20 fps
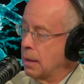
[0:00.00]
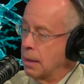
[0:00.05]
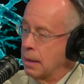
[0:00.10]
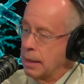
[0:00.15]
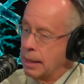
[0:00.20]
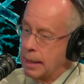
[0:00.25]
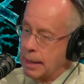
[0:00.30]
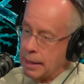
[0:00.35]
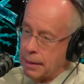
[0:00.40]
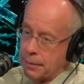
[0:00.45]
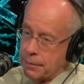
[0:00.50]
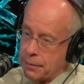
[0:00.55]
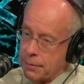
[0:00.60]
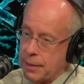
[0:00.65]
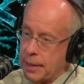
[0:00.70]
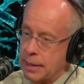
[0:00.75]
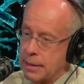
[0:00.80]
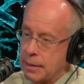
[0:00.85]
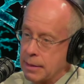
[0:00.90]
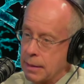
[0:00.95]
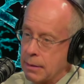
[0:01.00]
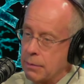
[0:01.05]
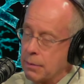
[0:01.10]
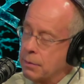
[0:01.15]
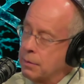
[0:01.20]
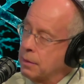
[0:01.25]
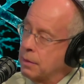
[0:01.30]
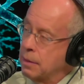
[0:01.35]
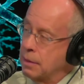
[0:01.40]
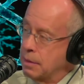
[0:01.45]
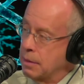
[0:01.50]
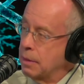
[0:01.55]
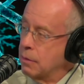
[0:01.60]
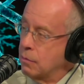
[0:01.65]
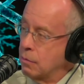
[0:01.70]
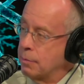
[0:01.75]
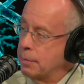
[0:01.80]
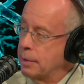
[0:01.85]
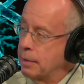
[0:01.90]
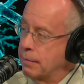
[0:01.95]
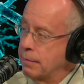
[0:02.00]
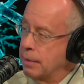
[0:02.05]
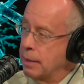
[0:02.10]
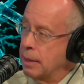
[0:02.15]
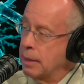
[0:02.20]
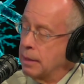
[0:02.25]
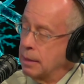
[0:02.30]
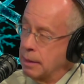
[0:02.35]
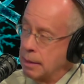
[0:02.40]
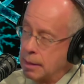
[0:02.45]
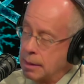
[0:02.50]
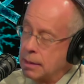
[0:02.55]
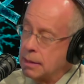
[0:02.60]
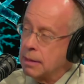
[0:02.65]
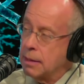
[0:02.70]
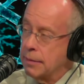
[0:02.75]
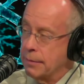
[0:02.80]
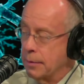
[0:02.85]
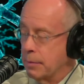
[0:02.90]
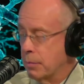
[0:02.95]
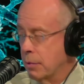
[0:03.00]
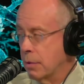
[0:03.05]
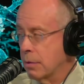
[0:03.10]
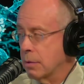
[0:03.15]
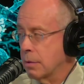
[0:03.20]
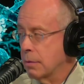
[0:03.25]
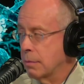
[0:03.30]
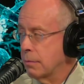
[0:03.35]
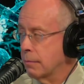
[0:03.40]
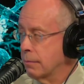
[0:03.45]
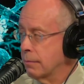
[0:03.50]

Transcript: and that's how the disease would be defined in the living person.